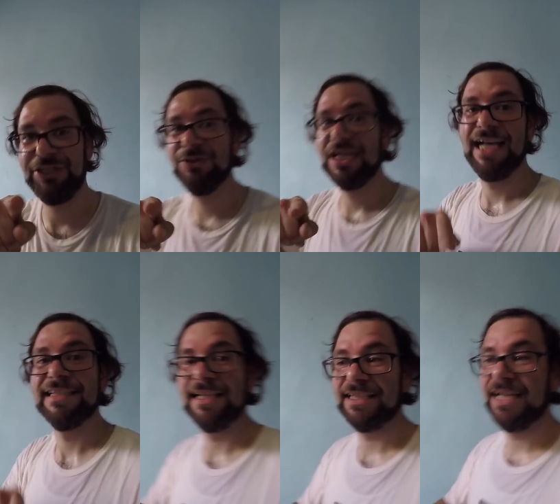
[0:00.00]
of you
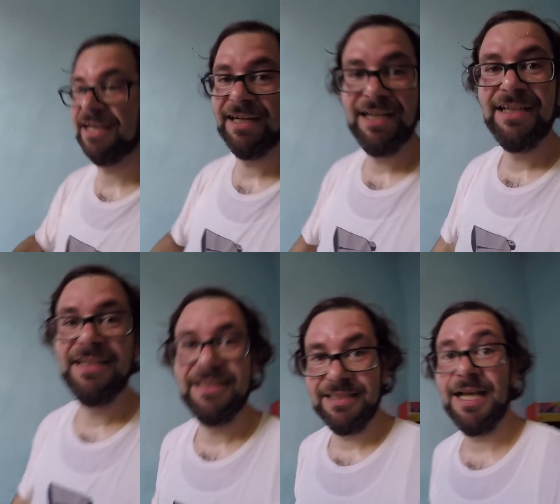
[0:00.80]
guys out there,
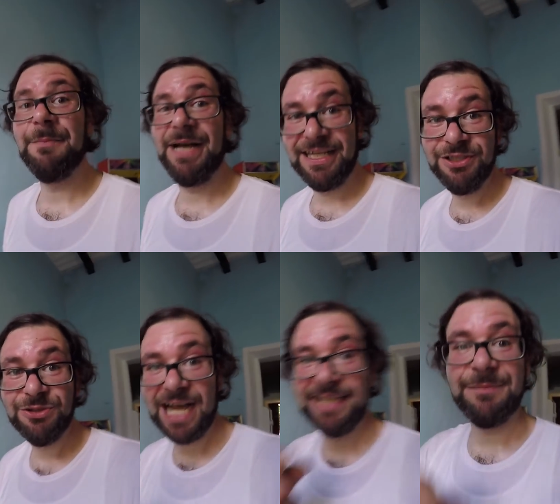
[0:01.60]
and by you
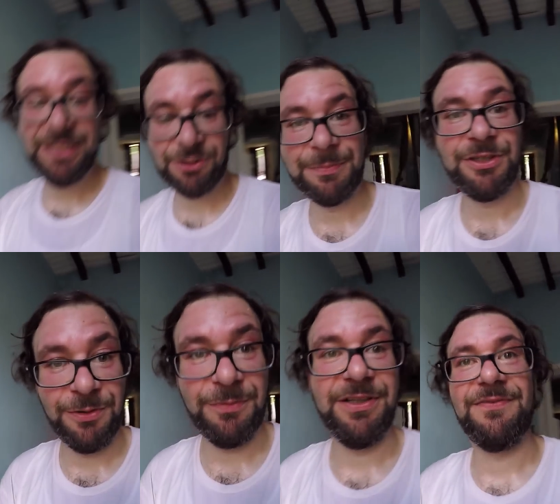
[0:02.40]
guys, I mean
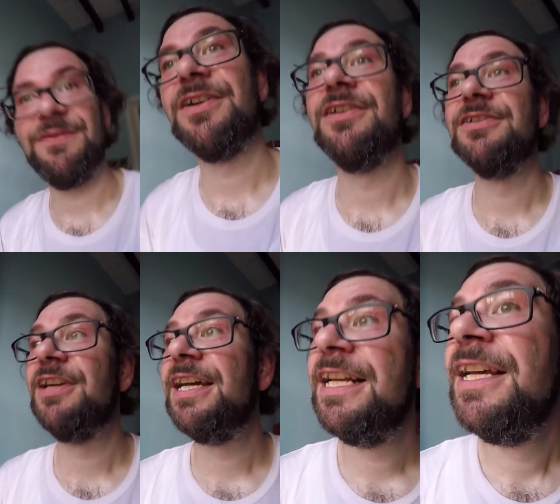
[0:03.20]
crypto motherfuckers,
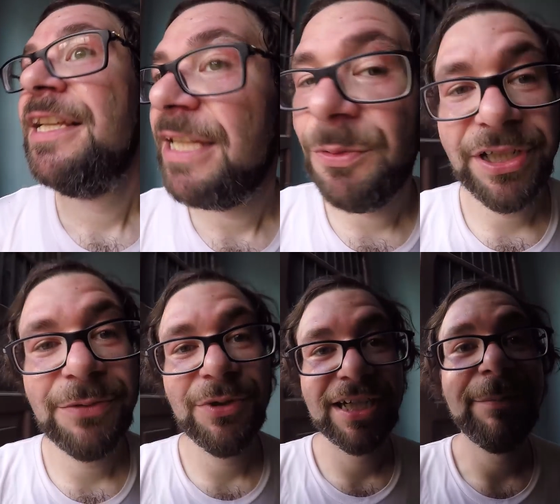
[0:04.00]
right? That we,
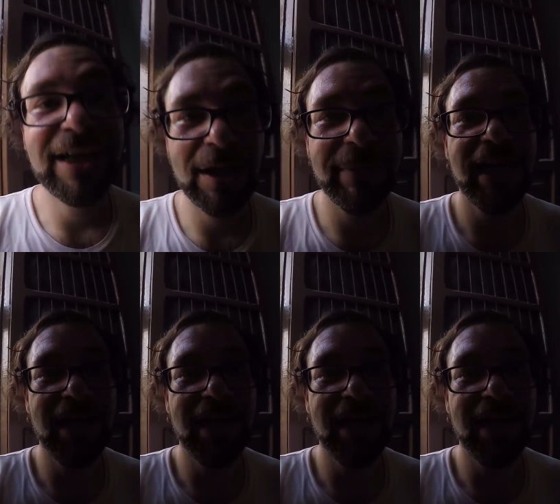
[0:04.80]
we're gonna be coming